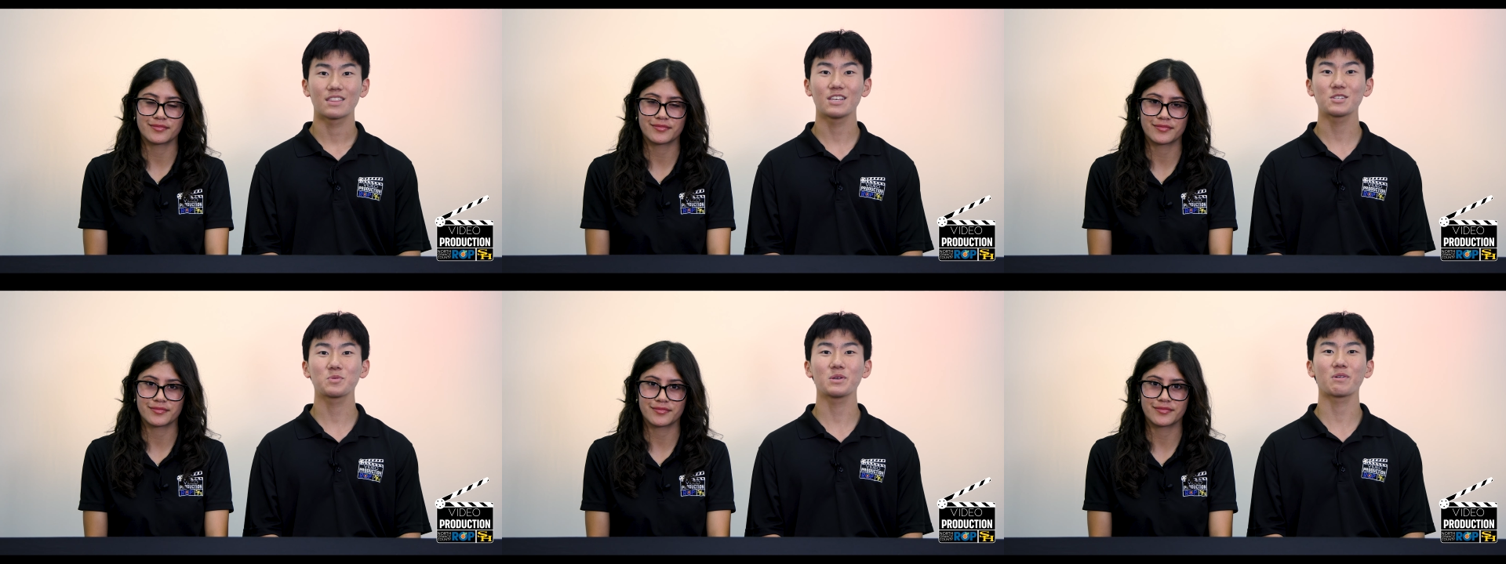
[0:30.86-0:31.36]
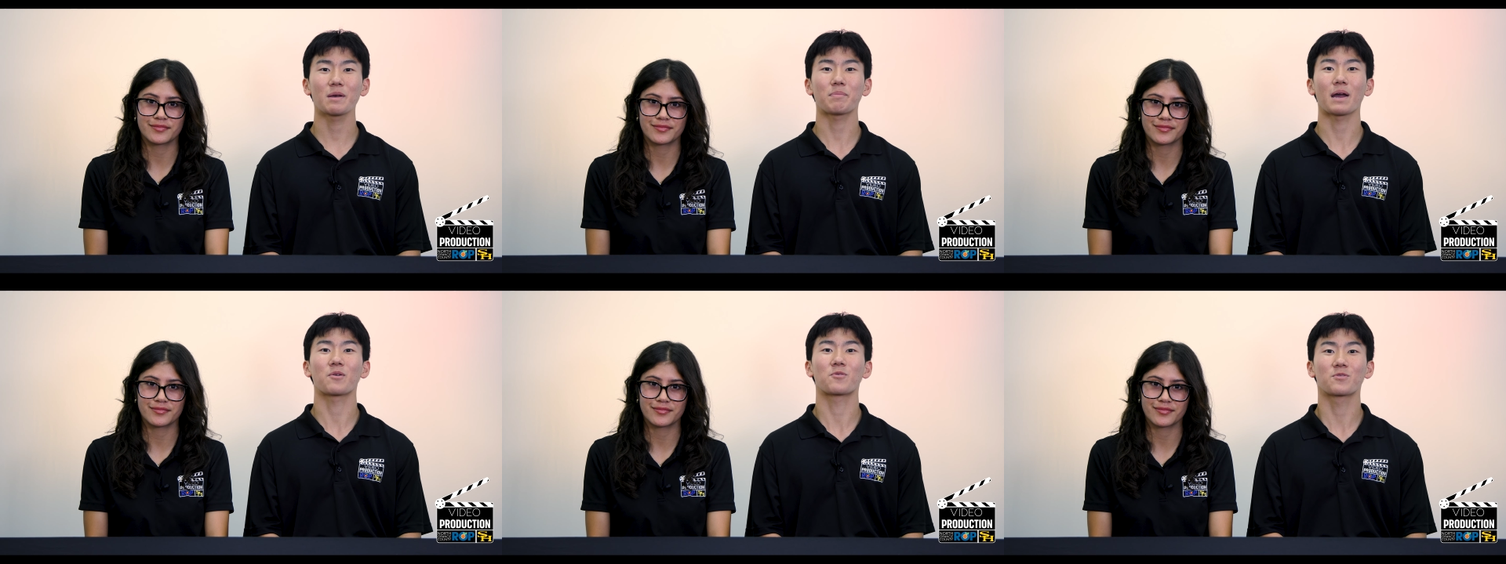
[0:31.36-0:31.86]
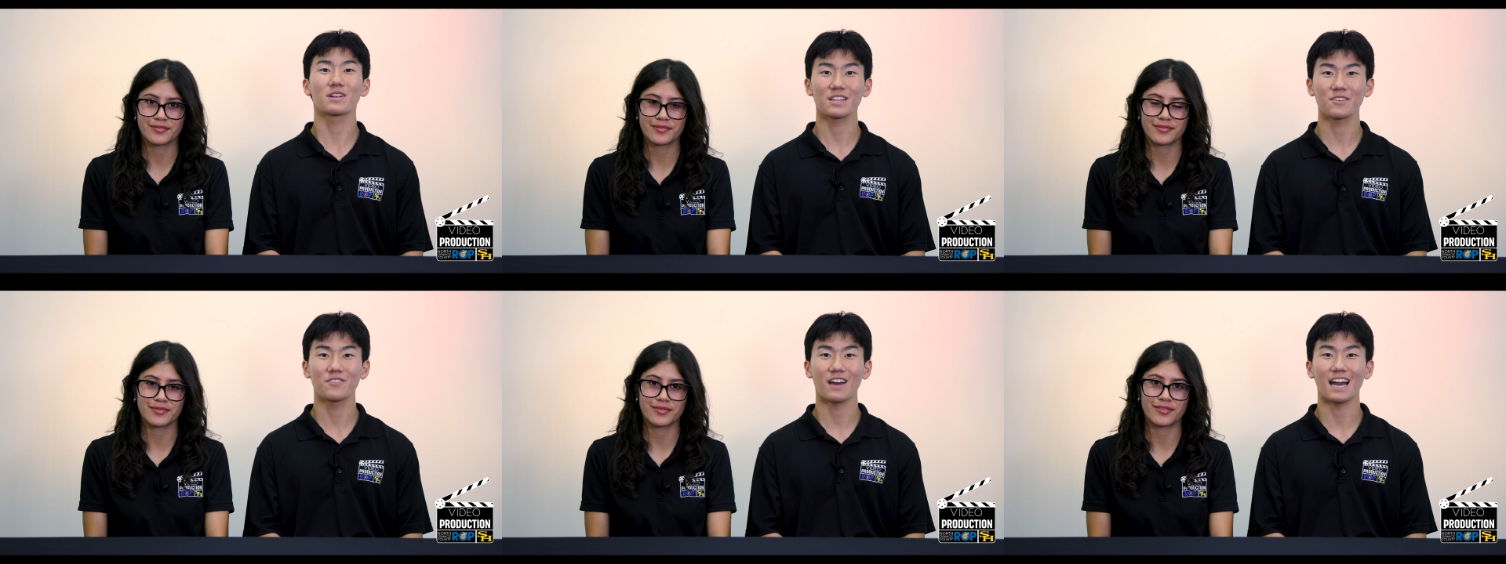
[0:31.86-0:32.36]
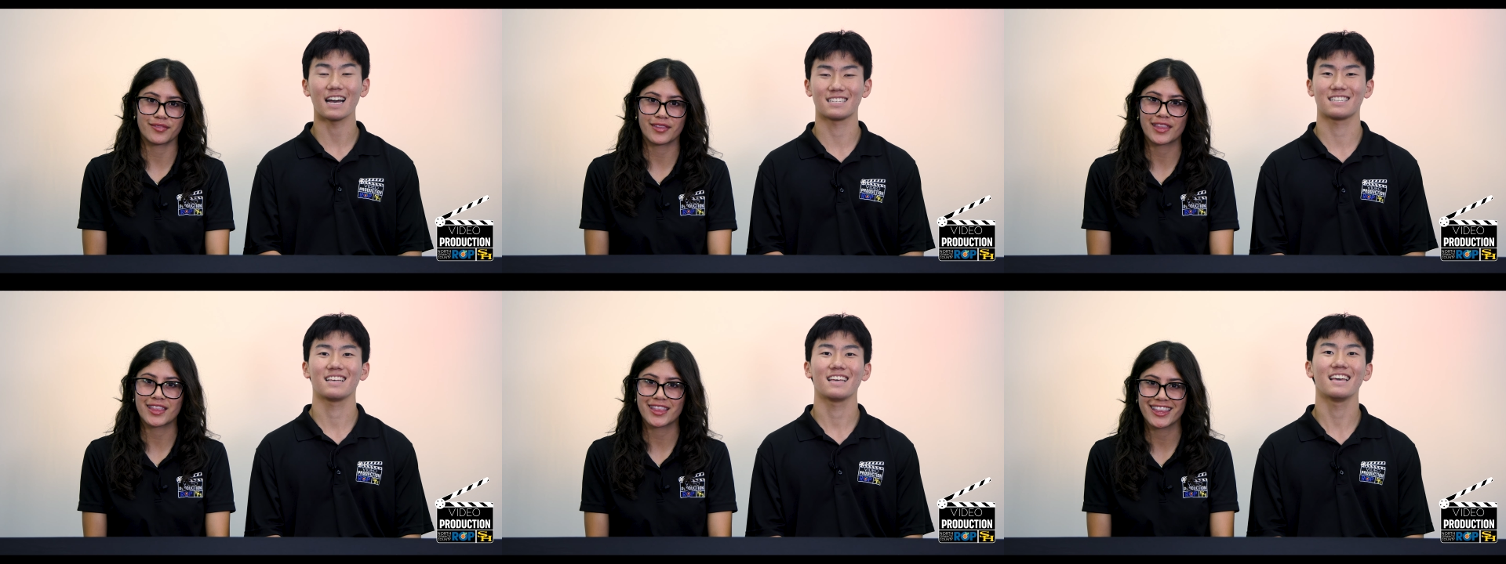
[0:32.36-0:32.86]
Speaker 1: This week went by really
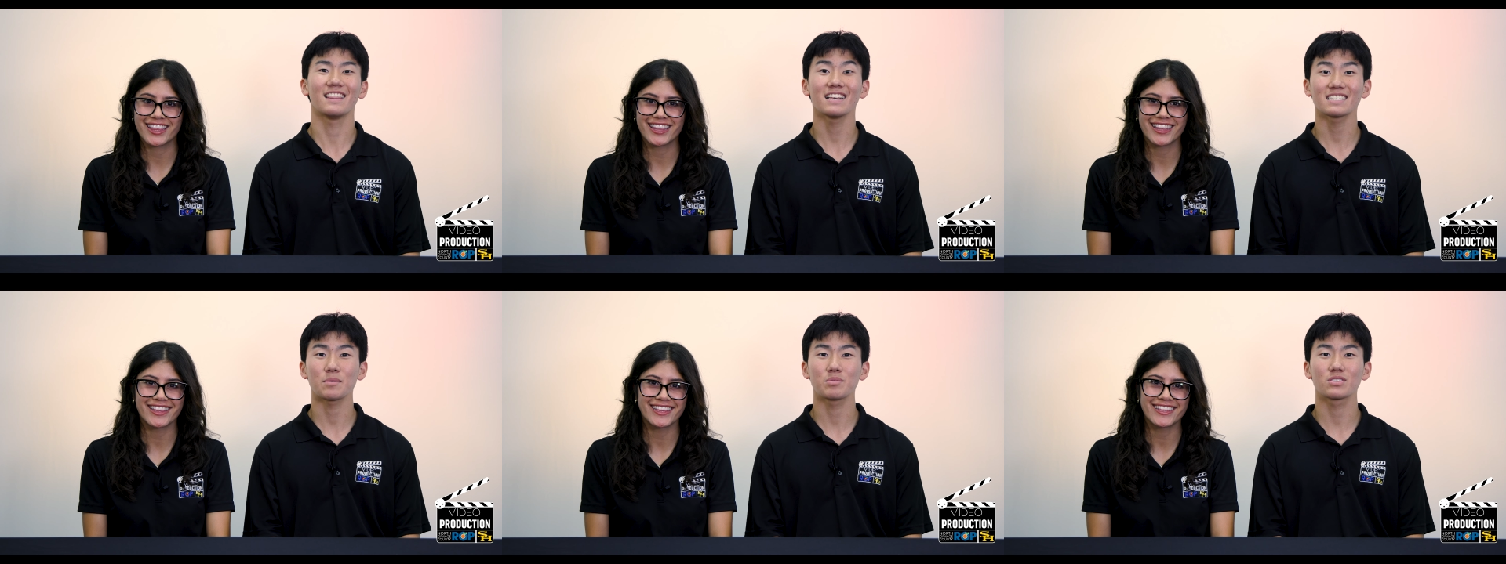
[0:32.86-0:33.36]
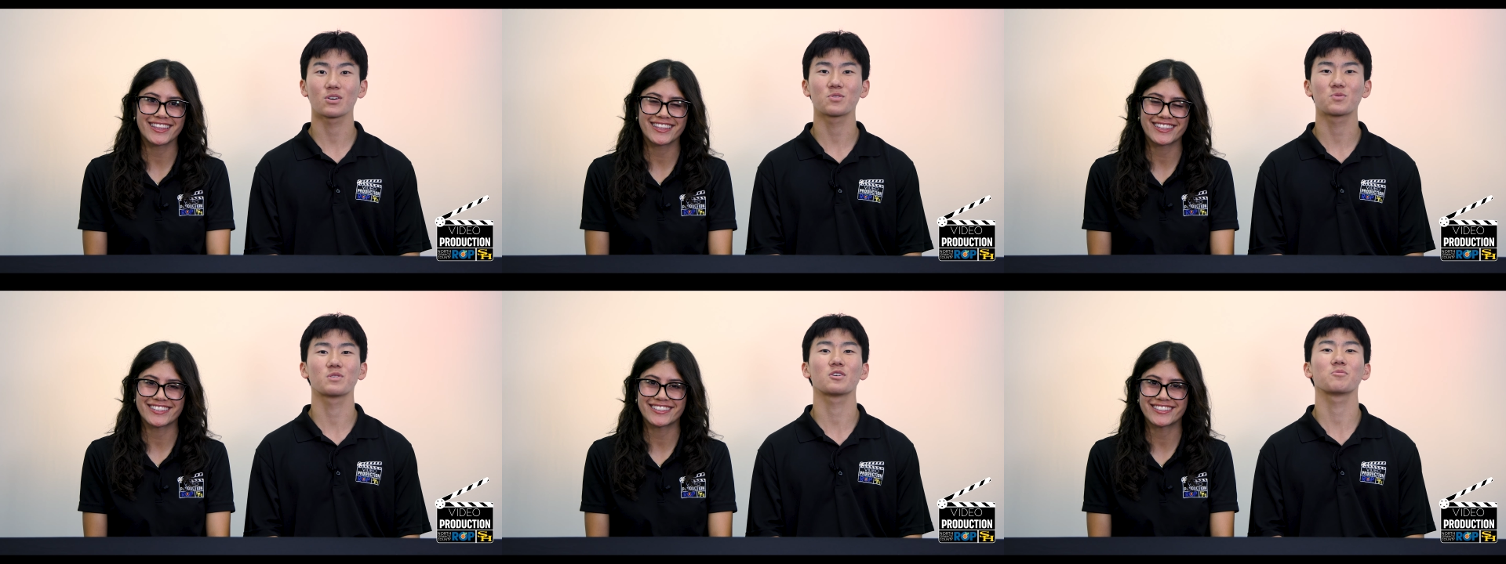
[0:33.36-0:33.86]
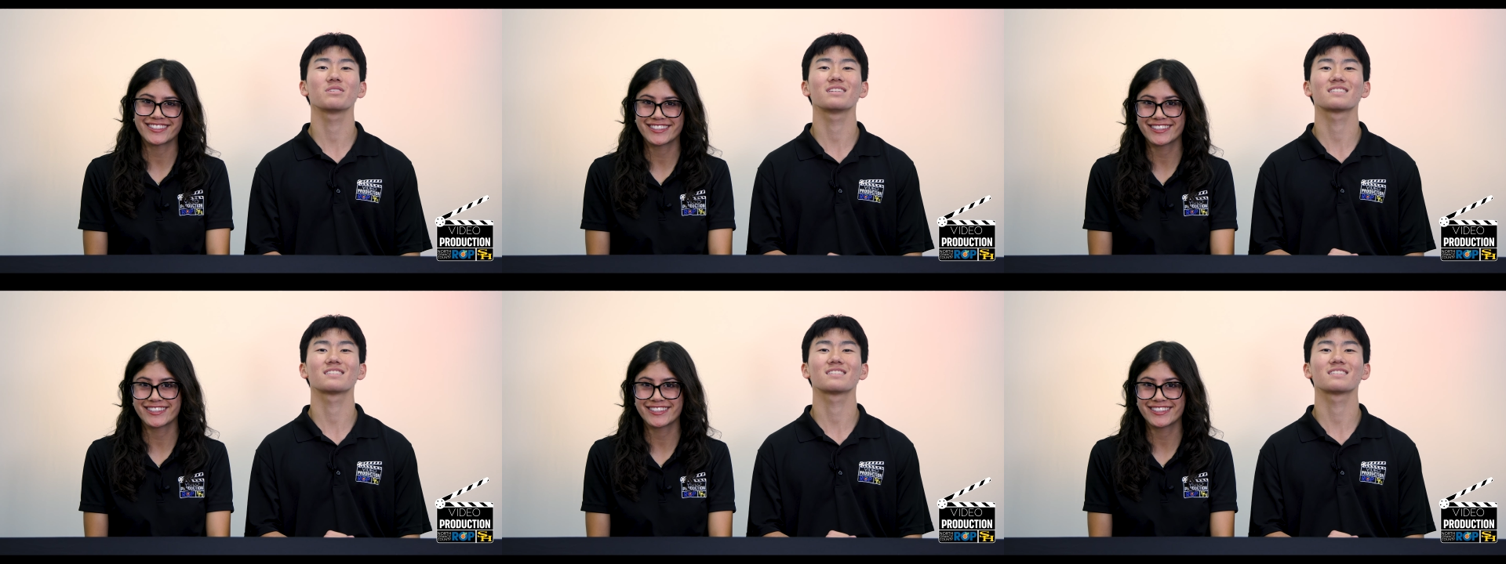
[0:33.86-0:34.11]
fast. In this episode, we'll be